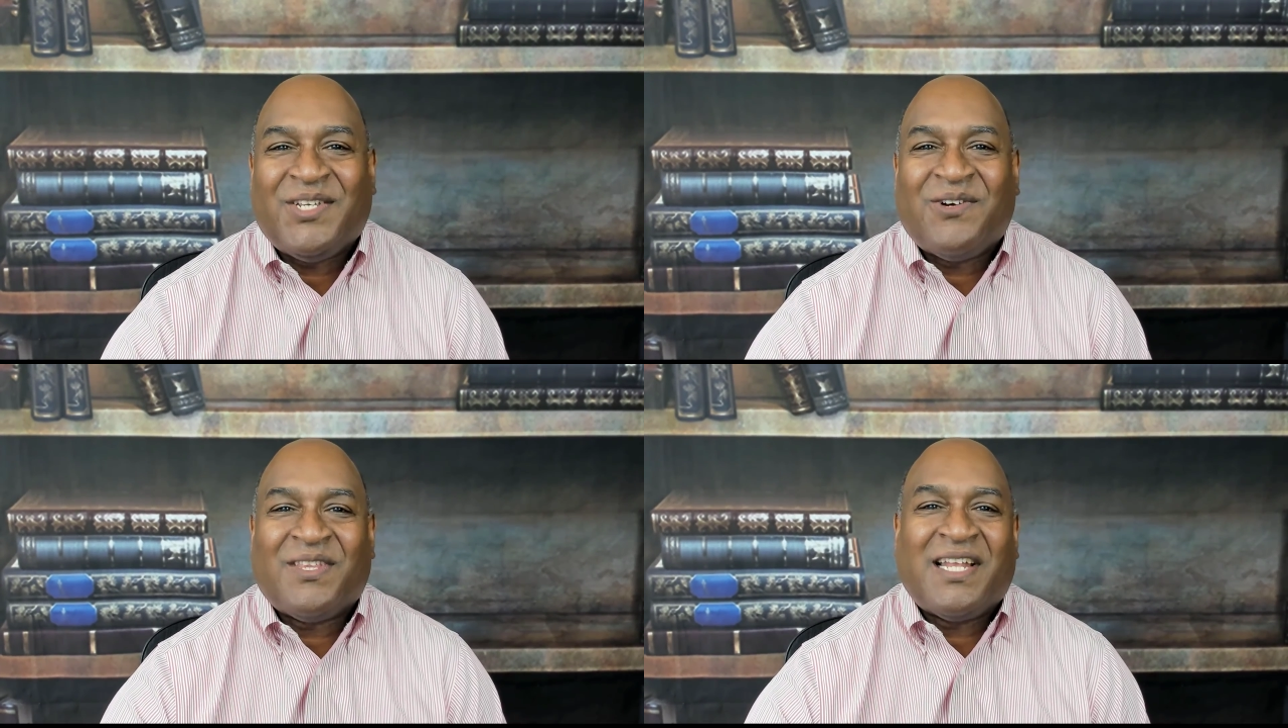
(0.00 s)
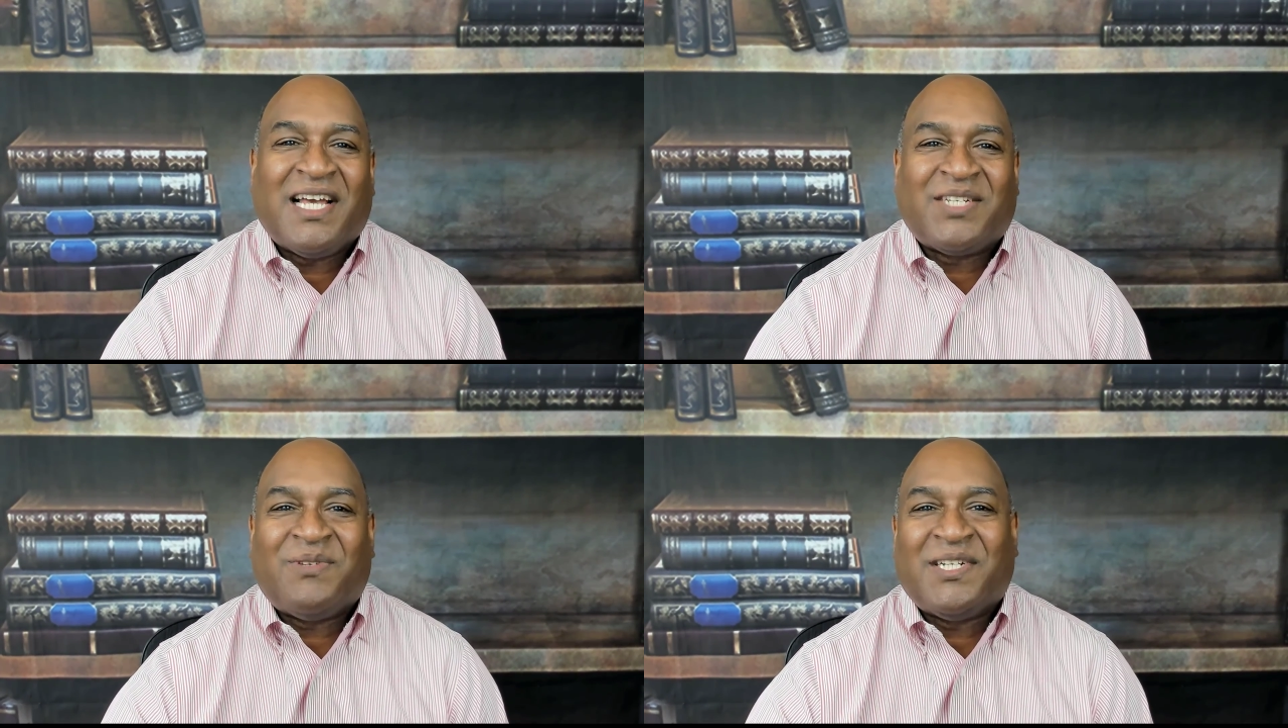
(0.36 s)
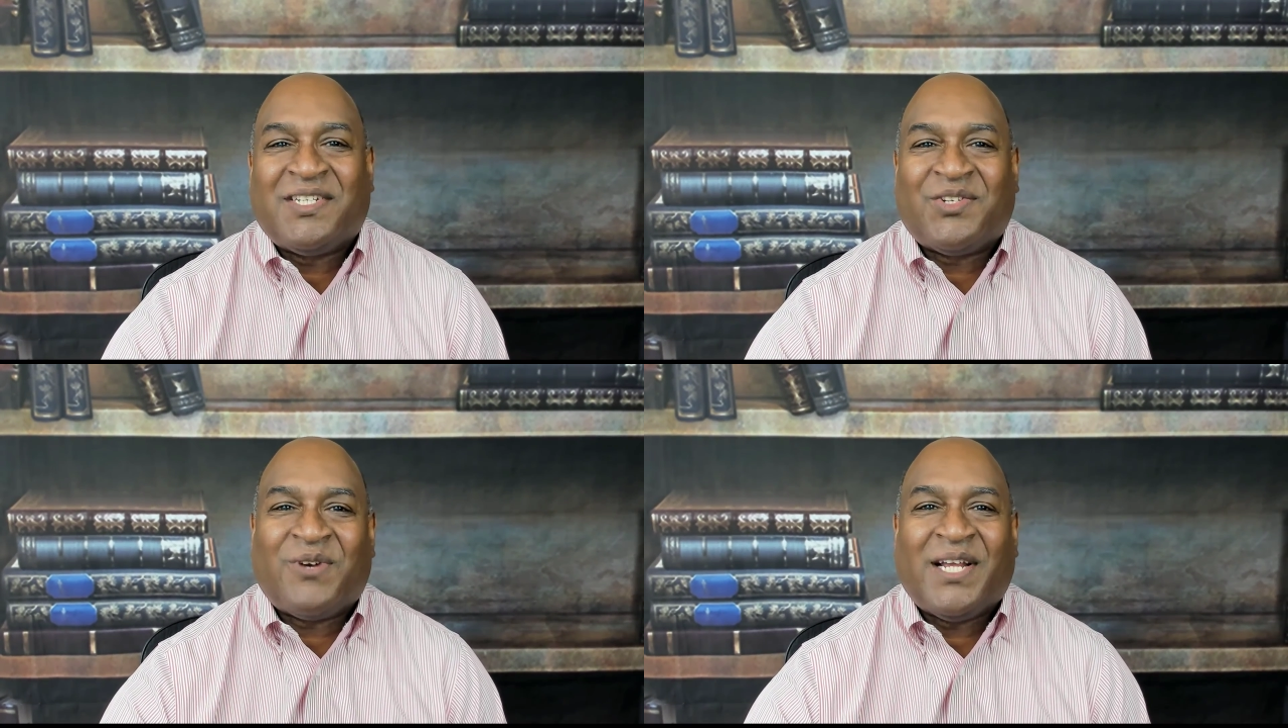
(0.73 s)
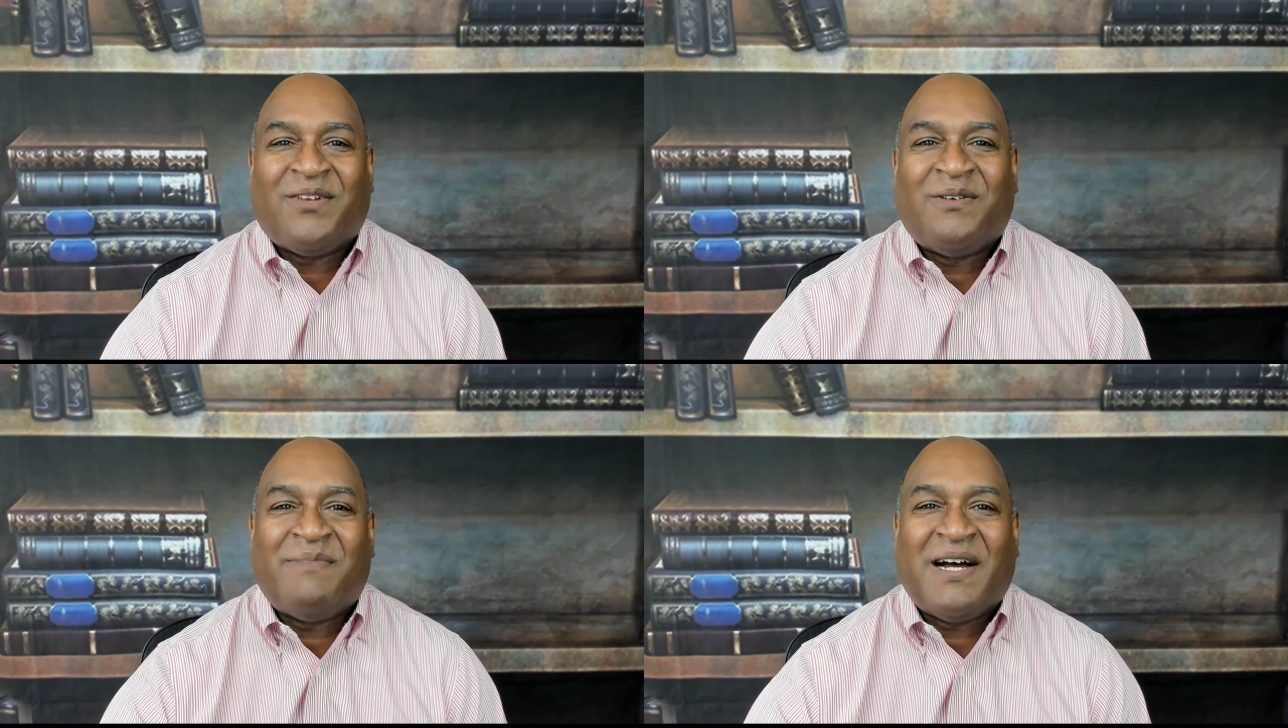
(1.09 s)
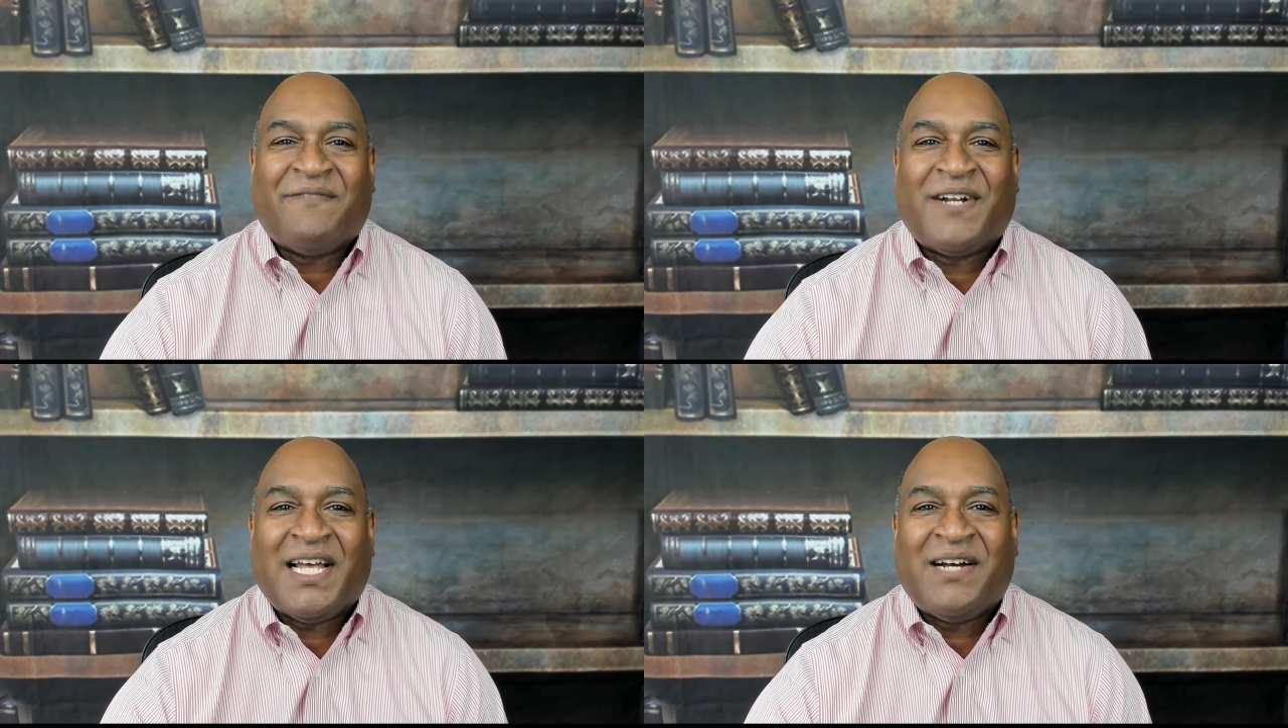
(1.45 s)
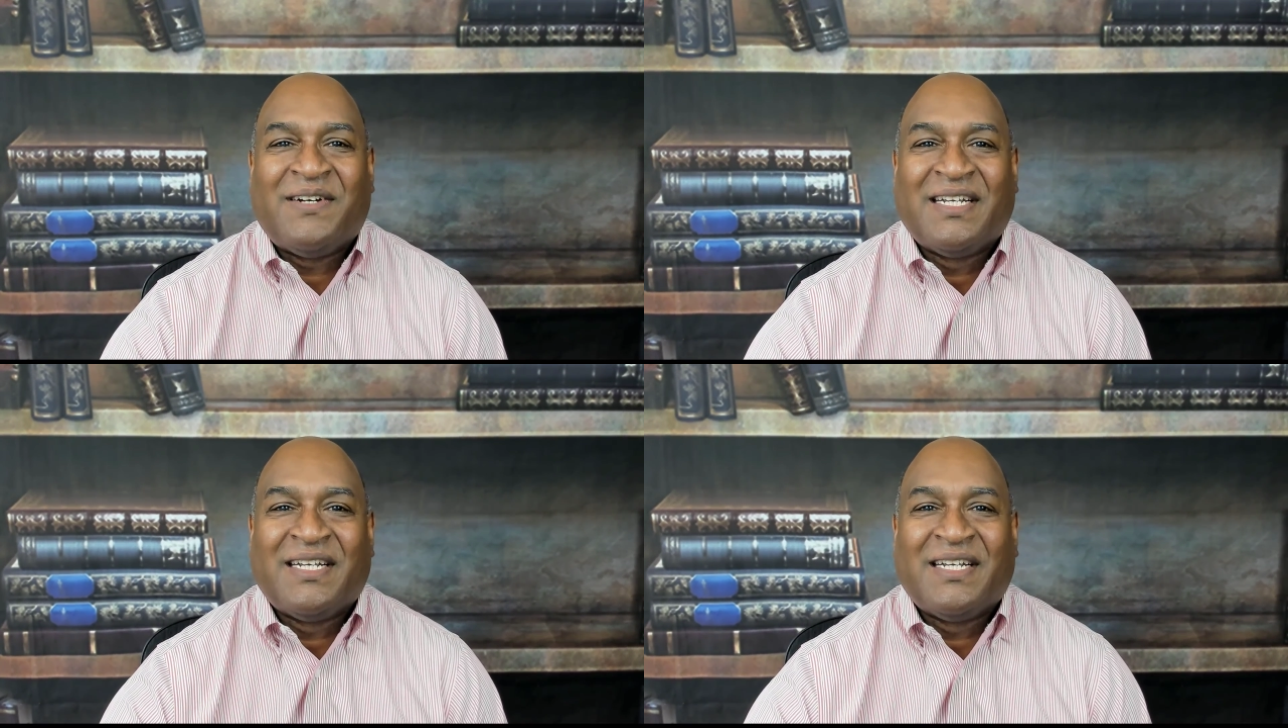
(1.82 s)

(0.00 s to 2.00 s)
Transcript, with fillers: you on the next one. This is Randall. Bye for now.